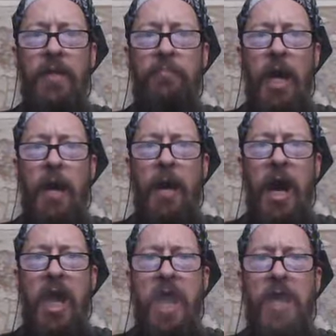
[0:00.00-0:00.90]
and by
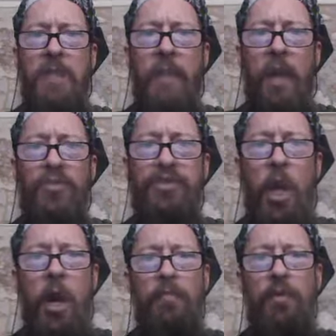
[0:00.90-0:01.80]
my hand mountains
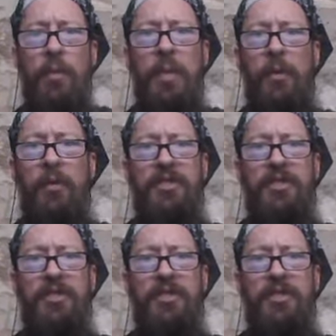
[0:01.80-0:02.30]
are moving